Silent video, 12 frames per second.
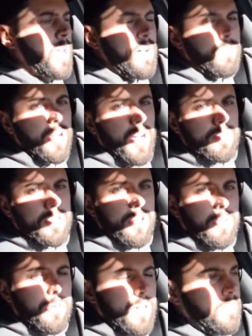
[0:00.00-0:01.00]
to have enough
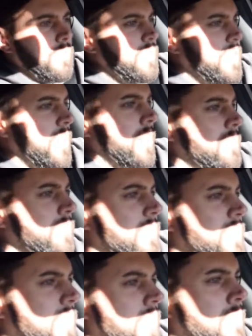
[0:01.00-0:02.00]
so, you know,
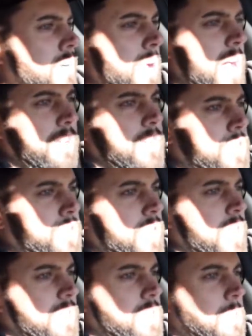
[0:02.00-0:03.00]
if I'm out in the
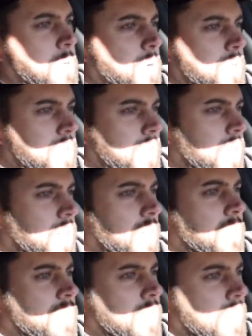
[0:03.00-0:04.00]
street and somebody wants to
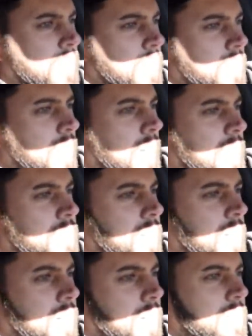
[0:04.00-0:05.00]
go, that it's
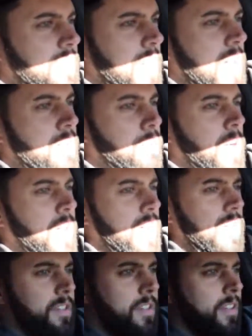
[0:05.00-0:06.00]
a halfway